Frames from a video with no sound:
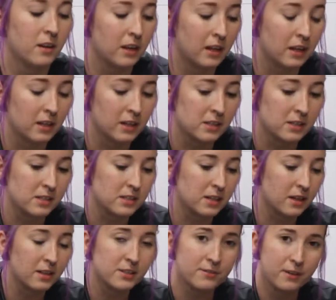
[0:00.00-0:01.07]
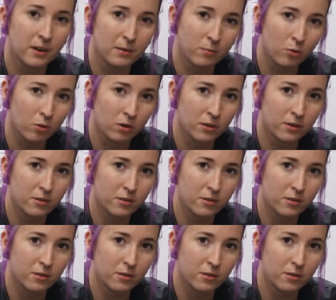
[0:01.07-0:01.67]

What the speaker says: And it's very important